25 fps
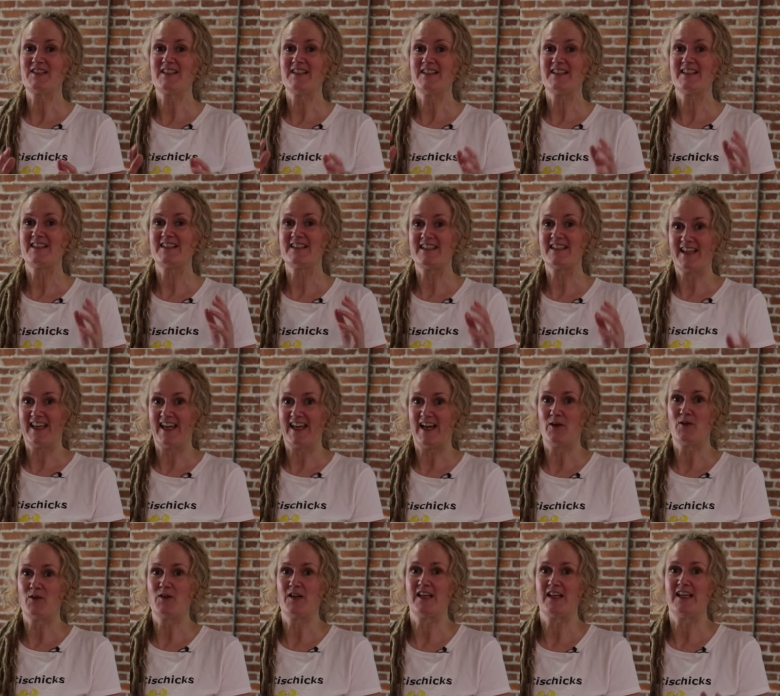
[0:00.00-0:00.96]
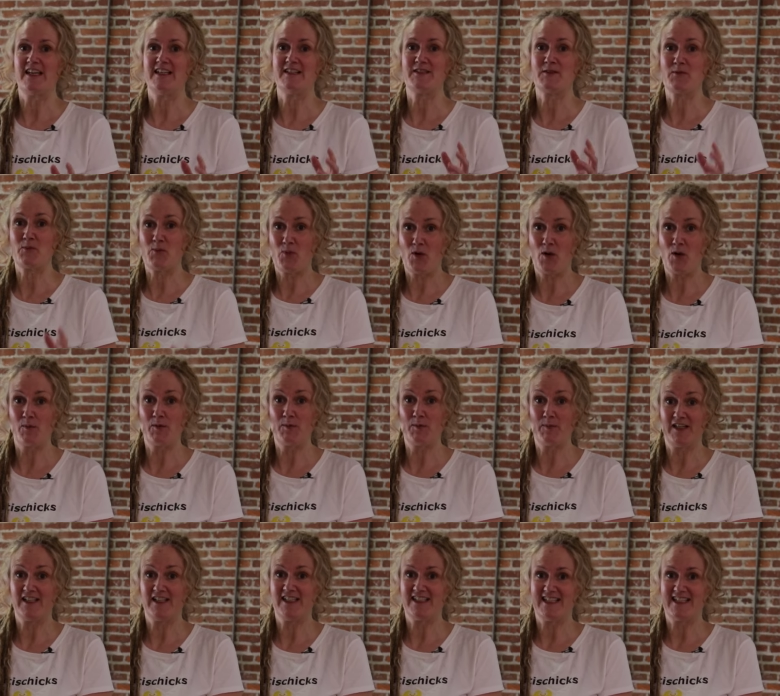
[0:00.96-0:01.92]
us to calculate some
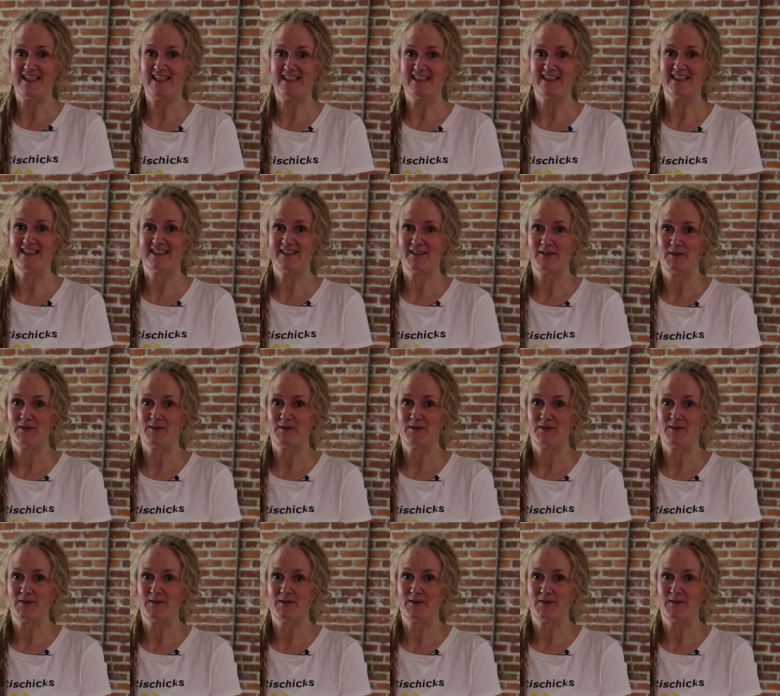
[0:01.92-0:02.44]
probabilities.